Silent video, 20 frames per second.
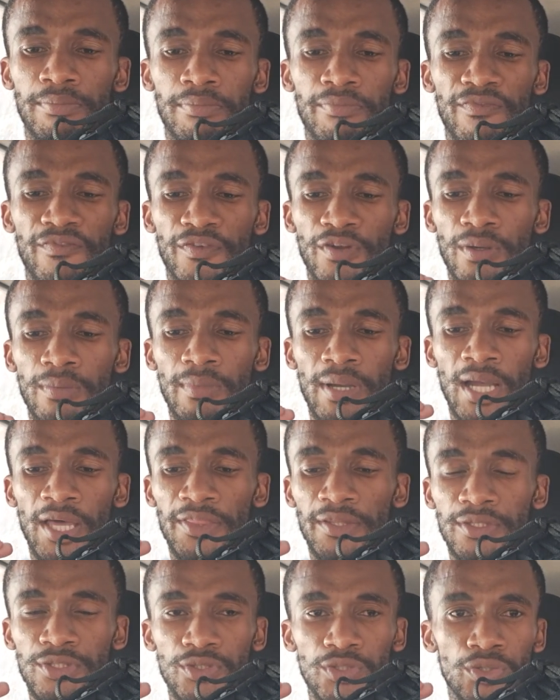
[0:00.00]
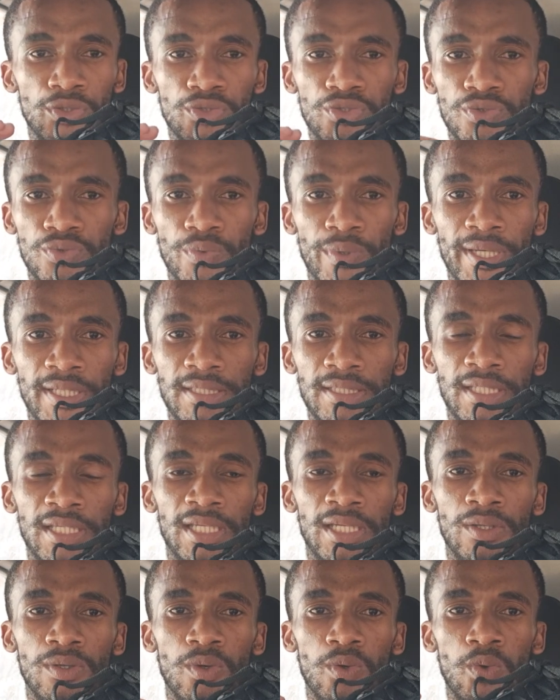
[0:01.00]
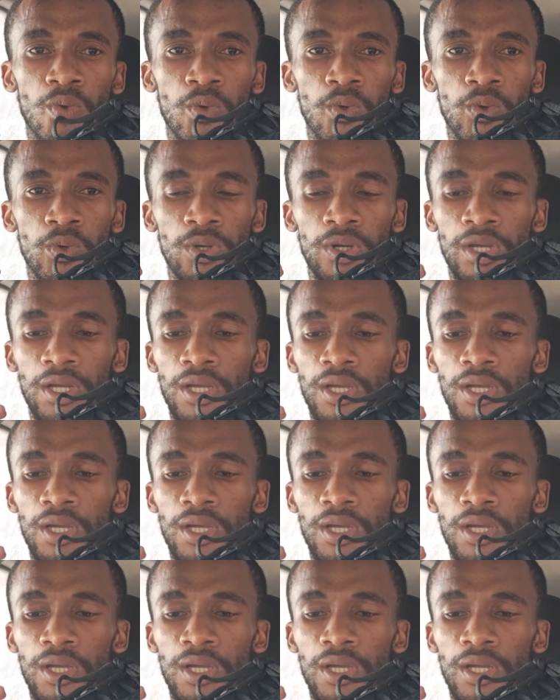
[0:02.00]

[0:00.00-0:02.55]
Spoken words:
from others, you're sweating, or